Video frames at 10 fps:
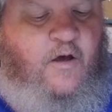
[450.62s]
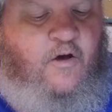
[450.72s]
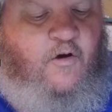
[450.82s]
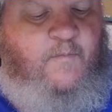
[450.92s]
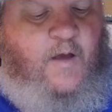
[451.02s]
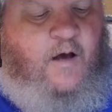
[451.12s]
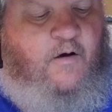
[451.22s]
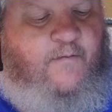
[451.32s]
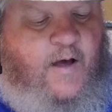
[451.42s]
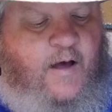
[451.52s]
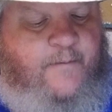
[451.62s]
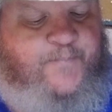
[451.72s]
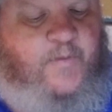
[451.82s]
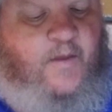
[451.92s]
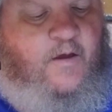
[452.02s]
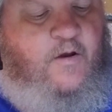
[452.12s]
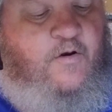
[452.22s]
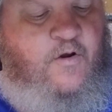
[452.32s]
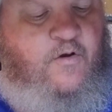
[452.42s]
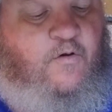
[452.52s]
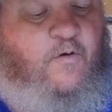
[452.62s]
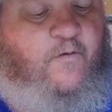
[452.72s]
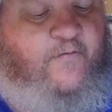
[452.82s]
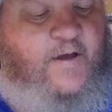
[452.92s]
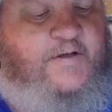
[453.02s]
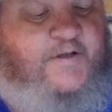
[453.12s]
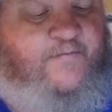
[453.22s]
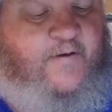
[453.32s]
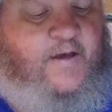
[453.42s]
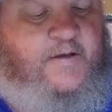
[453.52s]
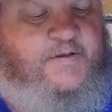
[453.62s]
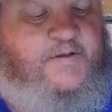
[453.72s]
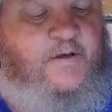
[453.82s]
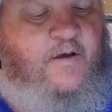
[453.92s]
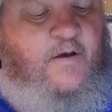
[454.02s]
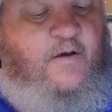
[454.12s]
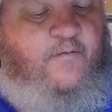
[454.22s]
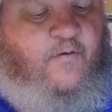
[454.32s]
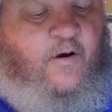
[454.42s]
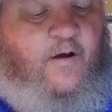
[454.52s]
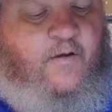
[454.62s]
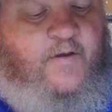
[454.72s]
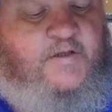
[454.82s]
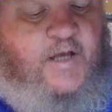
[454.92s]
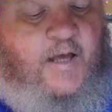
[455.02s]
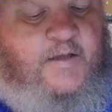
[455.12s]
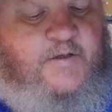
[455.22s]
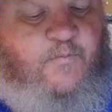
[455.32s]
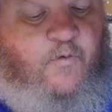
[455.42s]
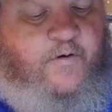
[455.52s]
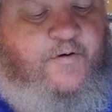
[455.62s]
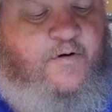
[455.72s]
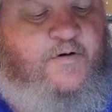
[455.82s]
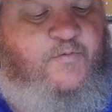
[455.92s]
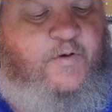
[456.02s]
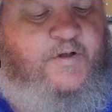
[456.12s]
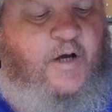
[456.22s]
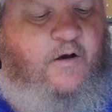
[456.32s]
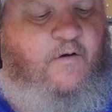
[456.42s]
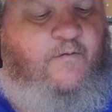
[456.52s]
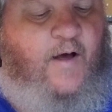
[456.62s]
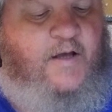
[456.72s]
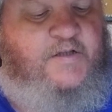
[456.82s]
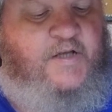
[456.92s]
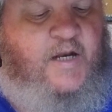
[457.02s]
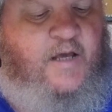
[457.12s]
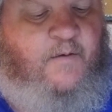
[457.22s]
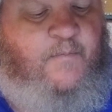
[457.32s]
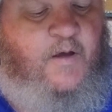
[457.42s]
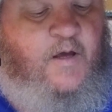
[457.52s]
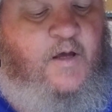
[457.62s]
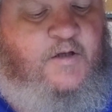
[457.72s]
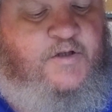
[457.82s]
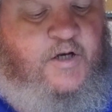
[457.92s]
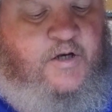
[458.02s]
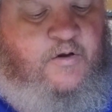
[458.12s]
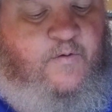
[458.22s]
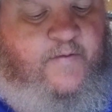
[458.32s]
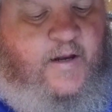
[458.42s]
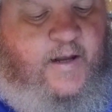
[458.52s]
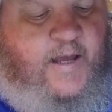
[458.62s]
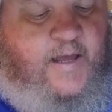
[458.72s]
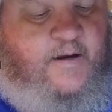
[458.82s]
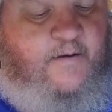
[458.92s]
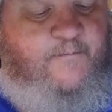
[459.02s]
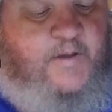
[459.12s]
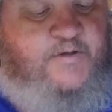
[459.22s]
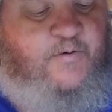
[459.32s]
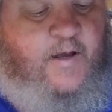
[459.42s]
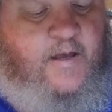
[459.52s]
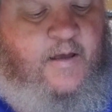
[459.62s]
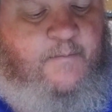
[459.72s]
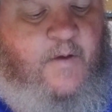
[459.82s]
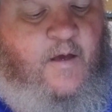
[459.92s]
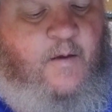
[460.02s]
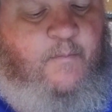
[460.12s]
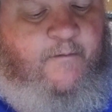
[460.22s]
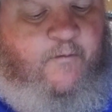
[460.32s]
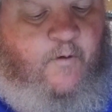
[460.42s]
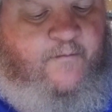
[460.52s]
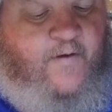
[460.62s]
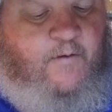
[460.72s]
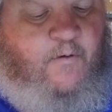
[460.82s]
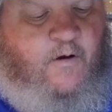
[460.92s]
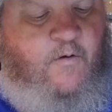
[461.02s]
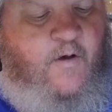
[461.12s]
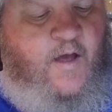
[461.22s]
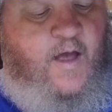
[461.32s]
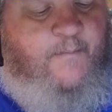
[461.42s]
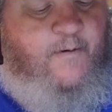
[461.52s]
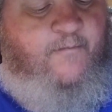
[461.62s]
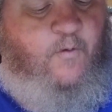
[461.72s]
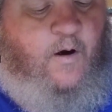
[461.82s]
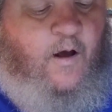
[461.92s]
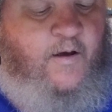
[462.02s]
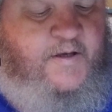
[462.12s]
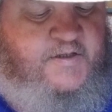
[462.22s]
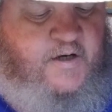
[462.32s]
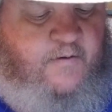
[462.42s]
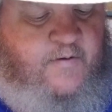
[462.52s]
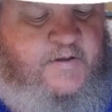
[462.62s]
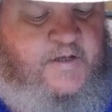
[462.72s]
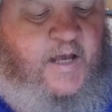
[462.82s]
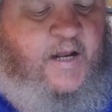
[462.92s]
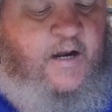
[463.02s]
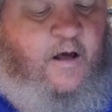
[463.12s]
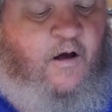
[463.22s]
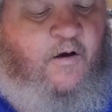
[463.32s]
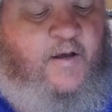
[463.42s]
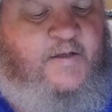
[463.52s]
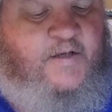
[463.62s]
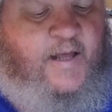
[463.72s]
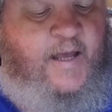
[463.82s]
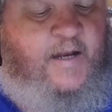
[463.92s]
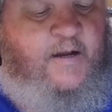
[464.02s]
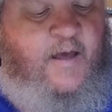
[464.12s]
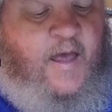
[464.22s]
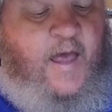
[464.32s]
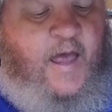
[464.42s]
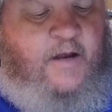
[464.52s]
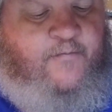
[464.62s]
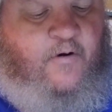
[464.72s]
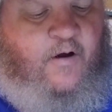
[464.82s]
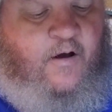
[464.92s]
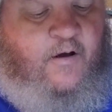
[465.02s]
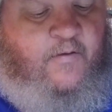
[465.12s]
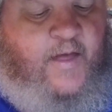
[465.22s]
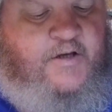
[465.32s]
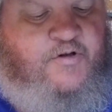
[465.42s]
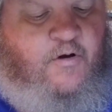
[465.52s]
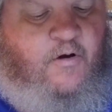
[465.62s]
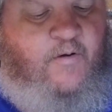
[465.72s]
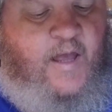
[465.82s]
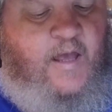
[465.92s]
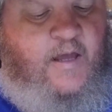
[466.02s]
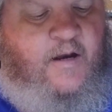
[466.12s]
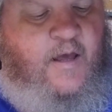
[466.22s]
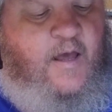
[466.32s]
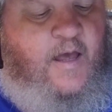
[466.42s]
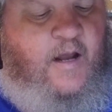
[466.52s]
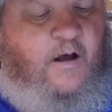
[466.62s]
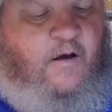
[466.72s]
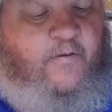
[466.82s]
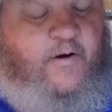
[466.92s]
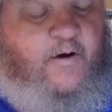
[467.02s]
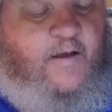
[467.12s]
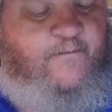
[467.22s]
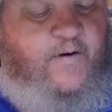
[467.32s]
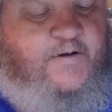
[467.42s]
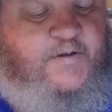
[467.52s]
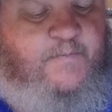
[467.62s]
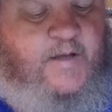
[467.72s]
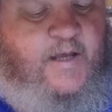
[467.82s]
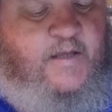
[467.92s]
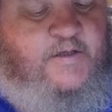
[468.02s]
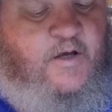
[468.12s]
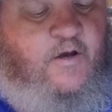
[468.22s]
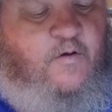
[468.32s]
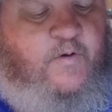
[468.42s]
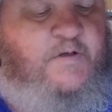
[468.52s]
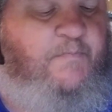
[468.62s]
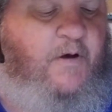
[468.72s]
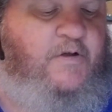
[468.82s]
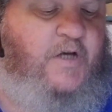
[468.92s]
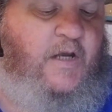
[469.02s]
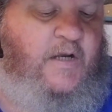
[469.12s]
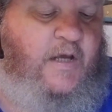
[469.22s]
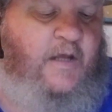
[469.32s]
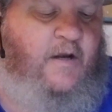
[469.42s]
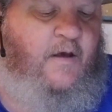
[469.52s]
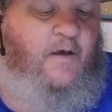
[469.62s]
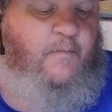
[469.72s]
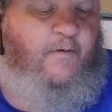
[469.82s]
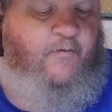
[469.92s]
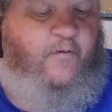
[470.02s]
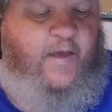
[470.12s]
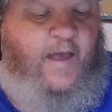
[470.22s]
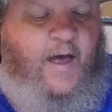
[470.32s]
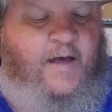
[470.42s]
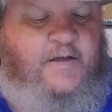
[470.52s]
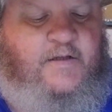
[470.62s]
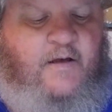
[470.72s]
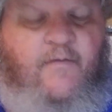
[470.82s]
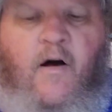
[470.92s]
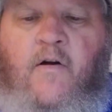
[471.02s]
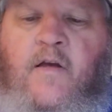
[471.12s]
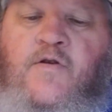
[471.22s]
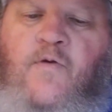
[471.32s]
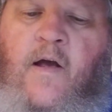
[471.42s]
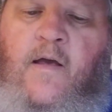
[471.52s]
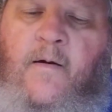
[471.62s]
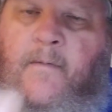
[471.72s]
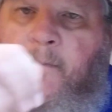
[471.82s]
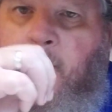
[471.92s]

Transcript: whom Yahovah knew face to face, for all the signs and wonders which Yahovah sent him to do in the land of Mitzrayim, before Pharaoh, and before all his servants, and in all his land, and for all that strong hand, and all the great fearsome deeds which Moshe did before the eyes of all Yisrael.